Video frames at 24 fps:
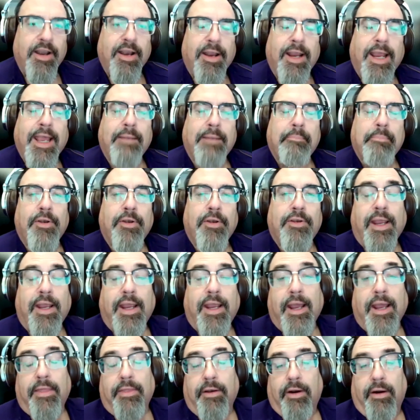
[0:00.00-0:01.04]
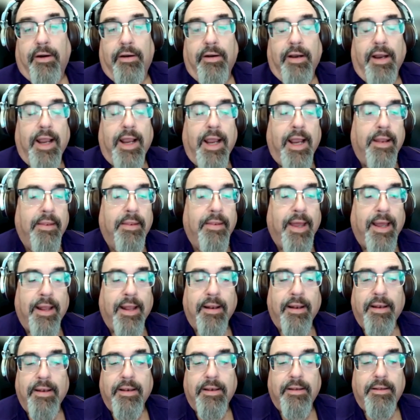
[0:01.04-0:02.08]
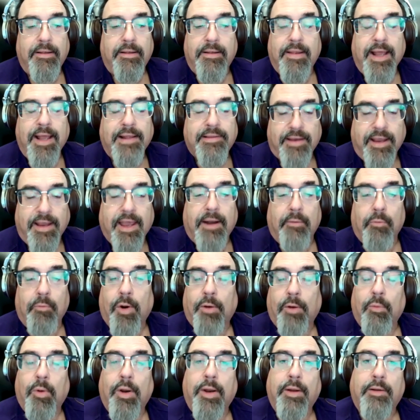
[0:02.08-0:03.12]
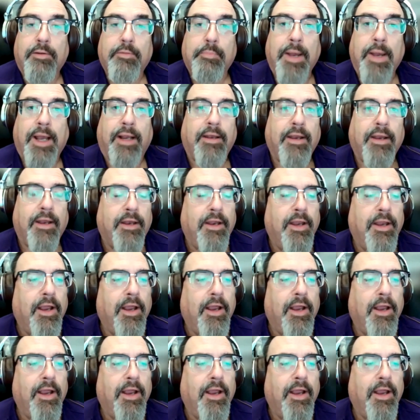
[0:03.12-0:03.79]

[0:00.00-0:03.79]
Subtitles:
to get put together, and that's kind of what we expected.